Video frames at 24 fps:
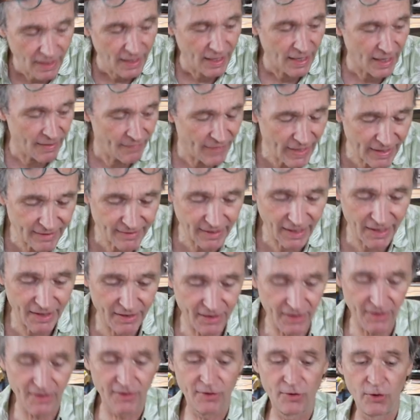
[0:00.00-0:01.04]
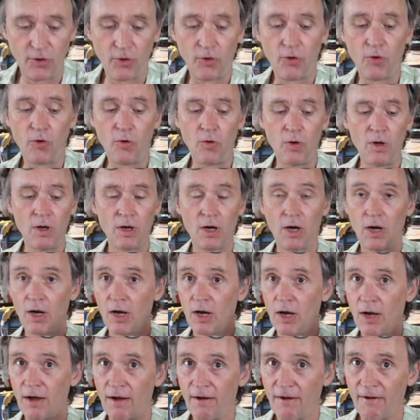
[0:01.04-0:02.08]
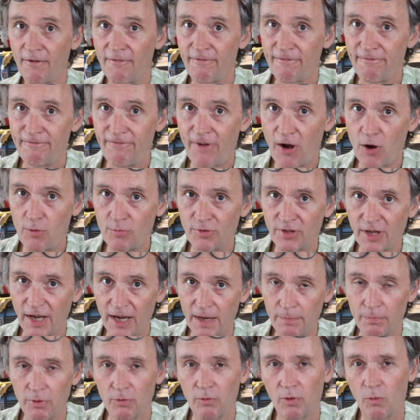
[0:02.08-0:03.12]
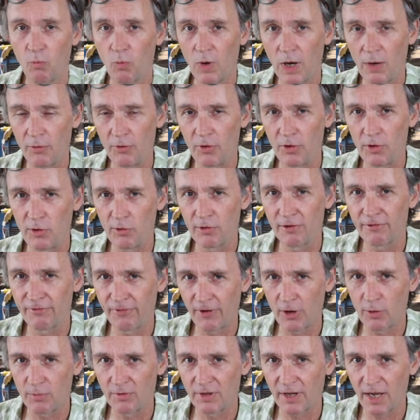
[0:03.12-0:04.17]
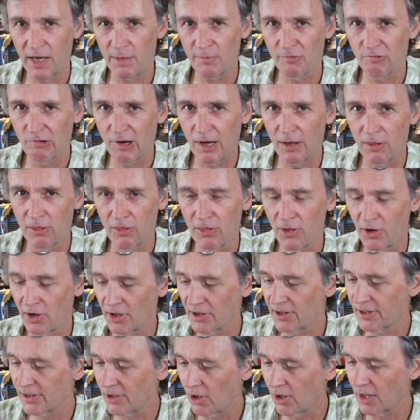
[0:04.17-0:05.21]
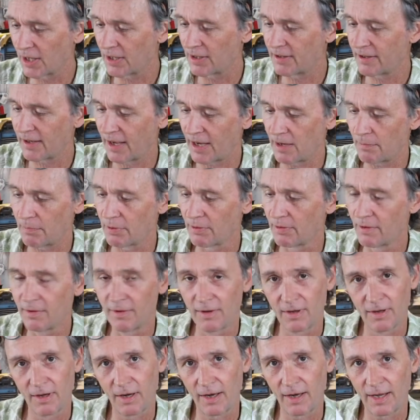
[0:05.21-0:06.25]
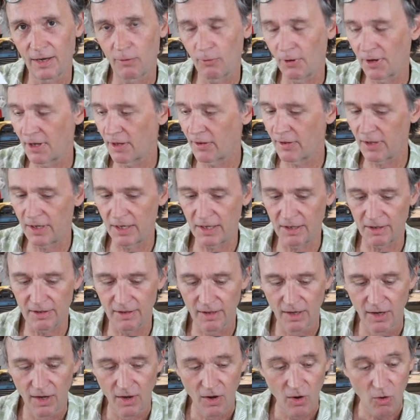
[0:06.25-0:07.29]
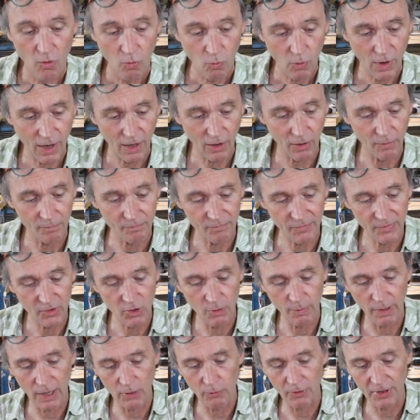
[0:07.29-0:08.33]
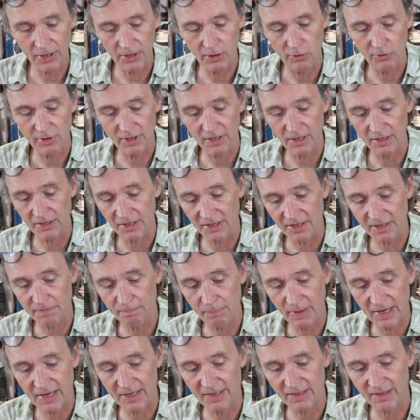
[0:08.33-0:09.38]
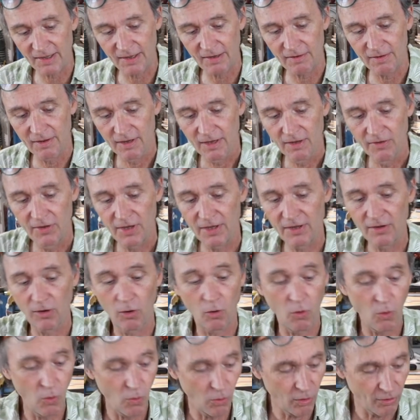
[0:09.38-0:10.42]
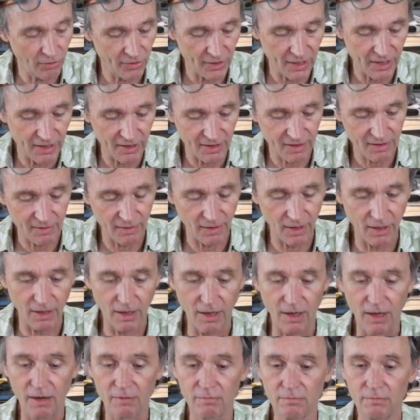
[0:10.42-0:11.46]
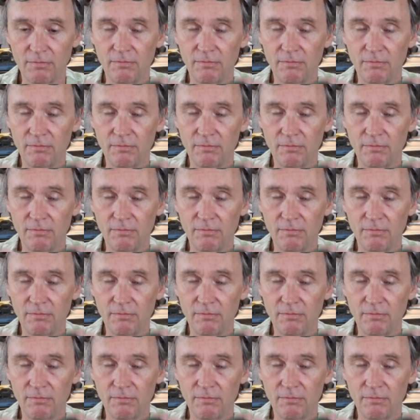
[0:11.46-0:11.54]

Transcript: And that takes us to foam tape. And why would you use foam tape rather than a solid tape like one of these? Well, you might want to use it as a spacer. All of these are